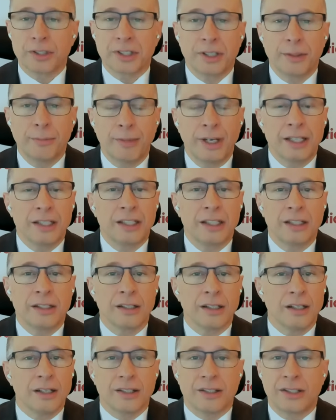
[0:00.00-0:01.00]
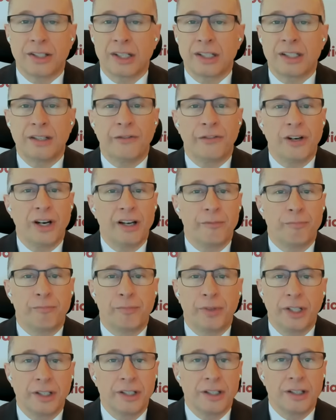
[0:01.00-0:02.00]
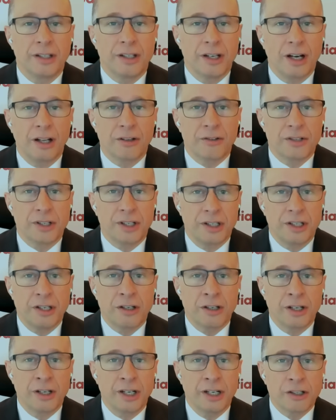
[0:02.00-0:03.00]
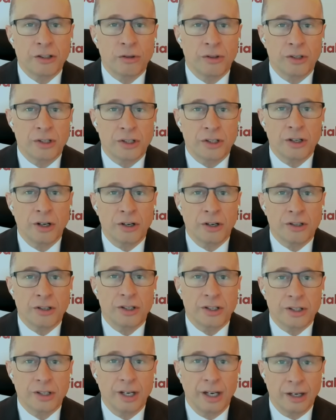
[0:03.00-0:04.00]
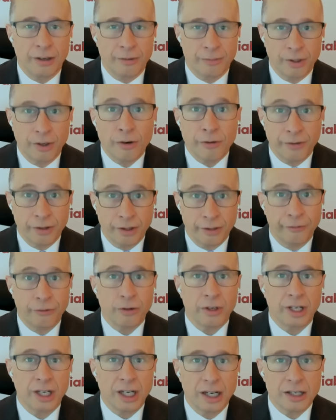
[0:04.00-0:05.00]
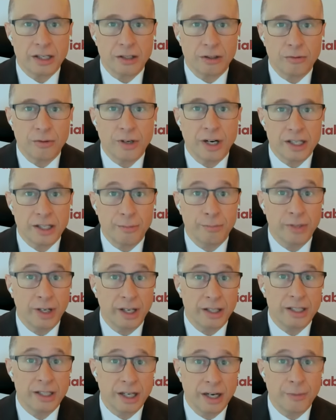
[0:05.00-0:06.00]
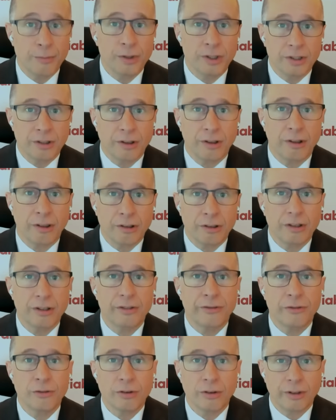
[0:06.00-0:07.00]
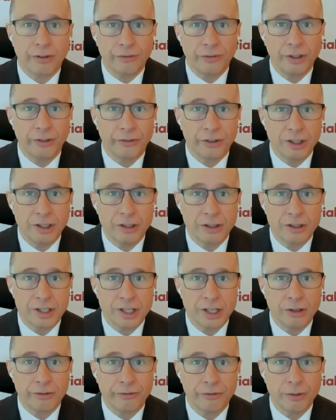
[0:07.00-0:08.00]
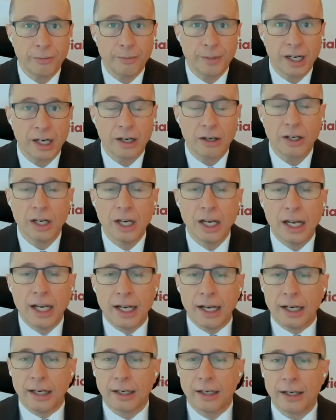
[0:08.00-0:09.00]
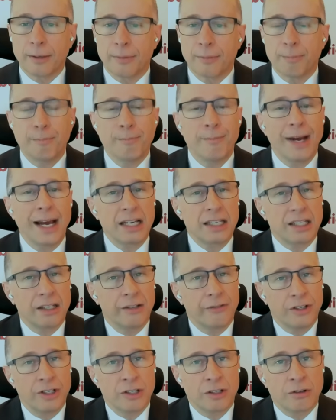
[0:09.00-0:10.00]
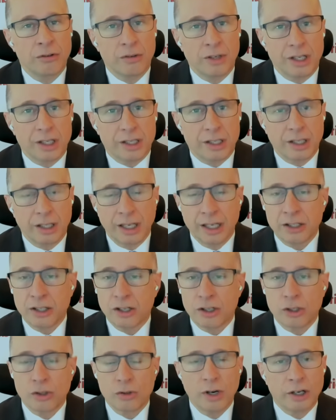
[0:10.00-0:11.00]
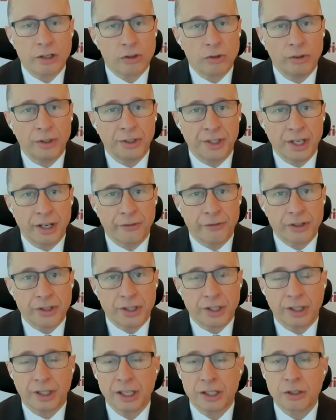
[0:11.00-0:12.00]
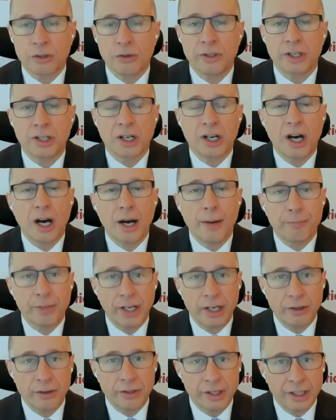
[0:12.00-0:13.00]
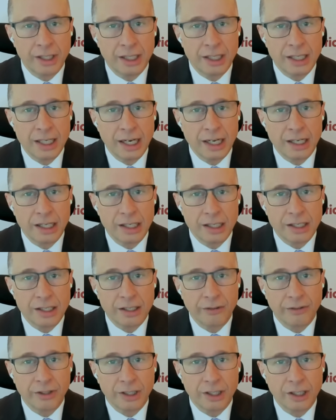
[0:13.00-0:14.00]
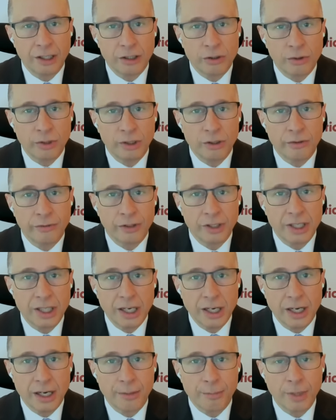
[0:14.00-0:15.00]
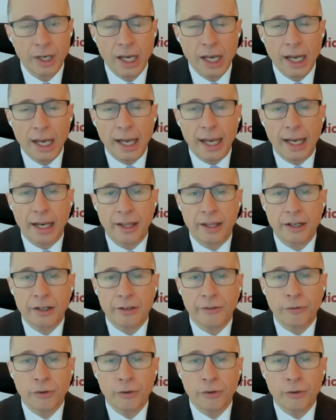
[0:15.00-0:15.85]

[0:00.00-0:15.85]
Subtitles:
we're cementing $65 billion a year in interest charges over the forecast horizon by the time we're into the third, fourth, fifth years out from now. Massive increase. That's a structural deficit. That's going to compound the indebtedness of the country over time. And